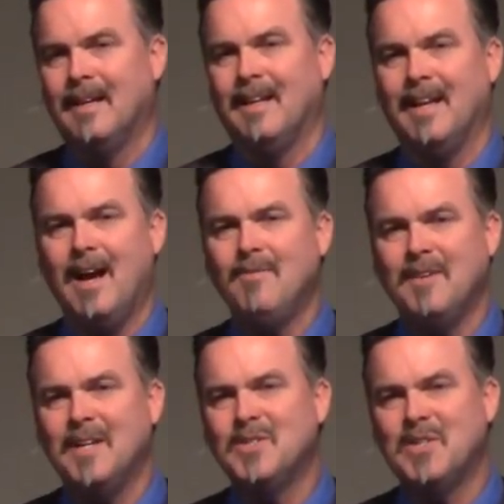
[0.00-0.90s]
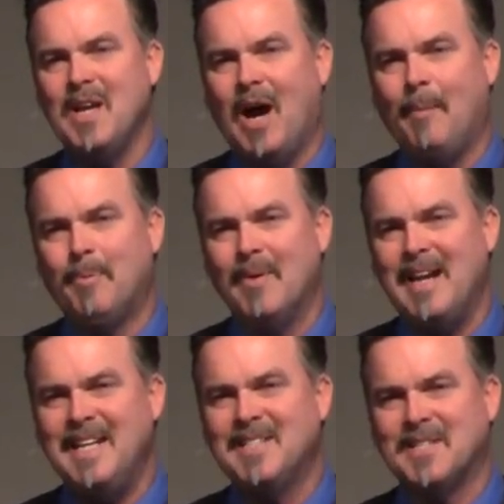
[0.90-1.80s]
Love is the
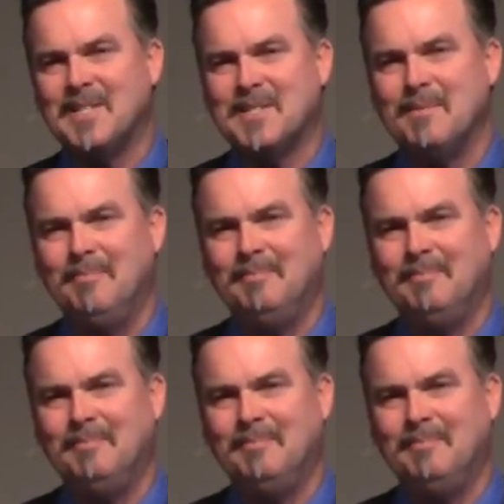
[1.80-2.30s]
operating system